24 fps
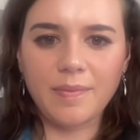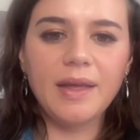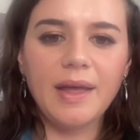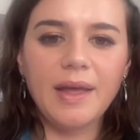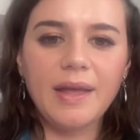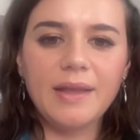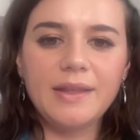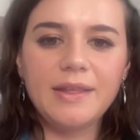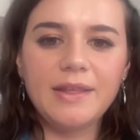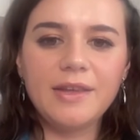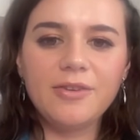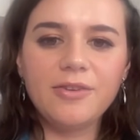
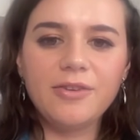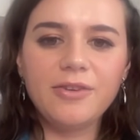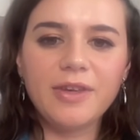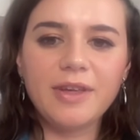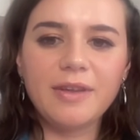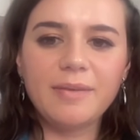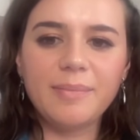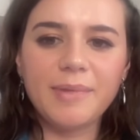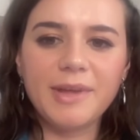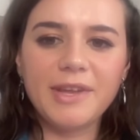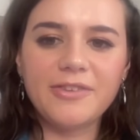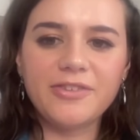And here you can
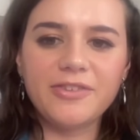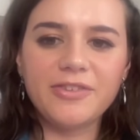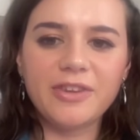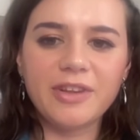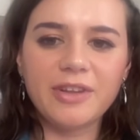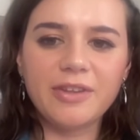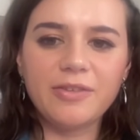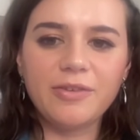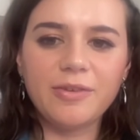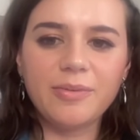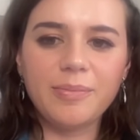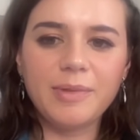mention
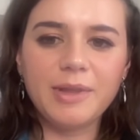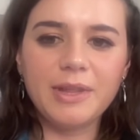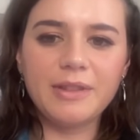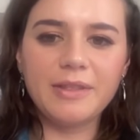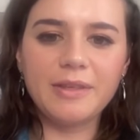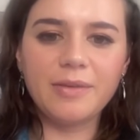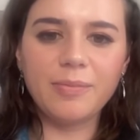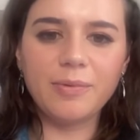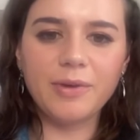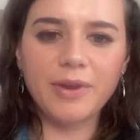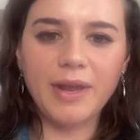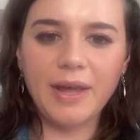that you immediately
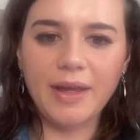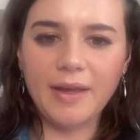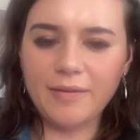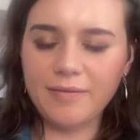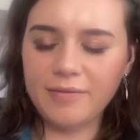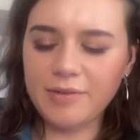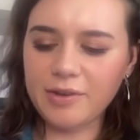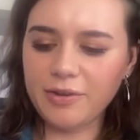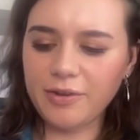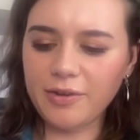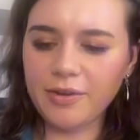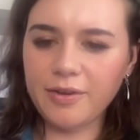want to have
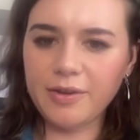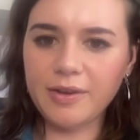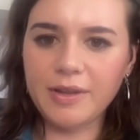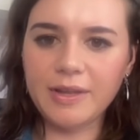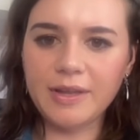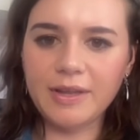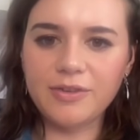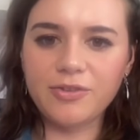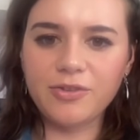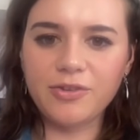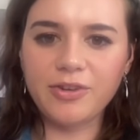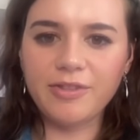it on
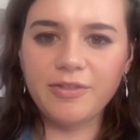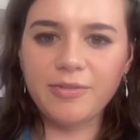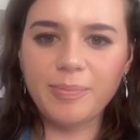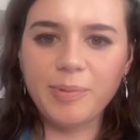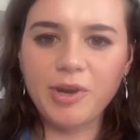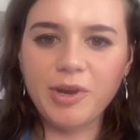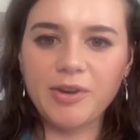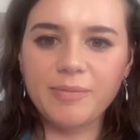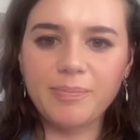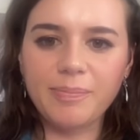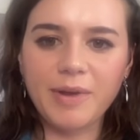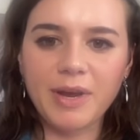a
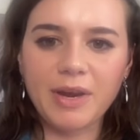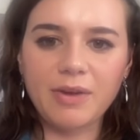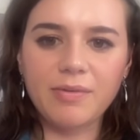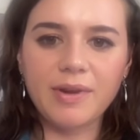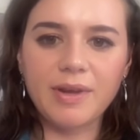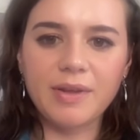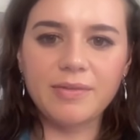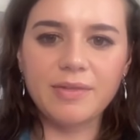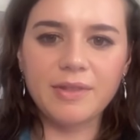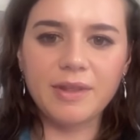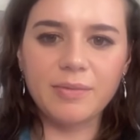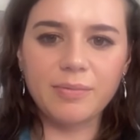transparent
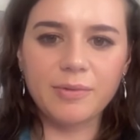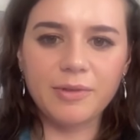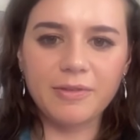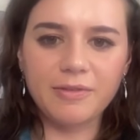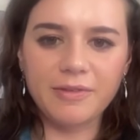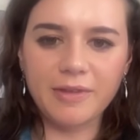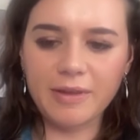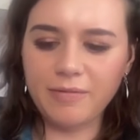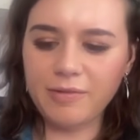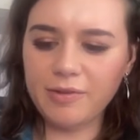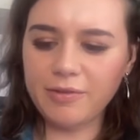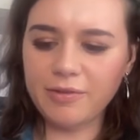background. That will
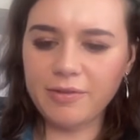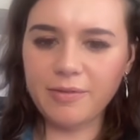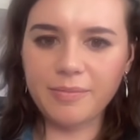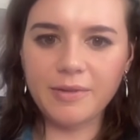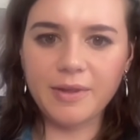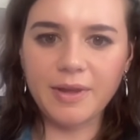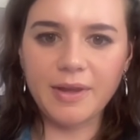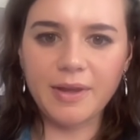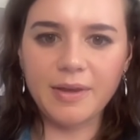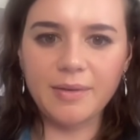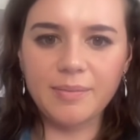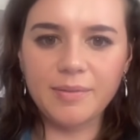save you some
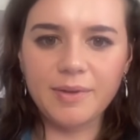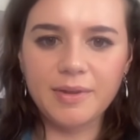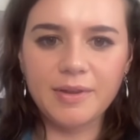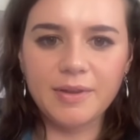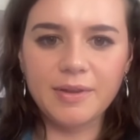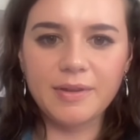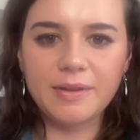time.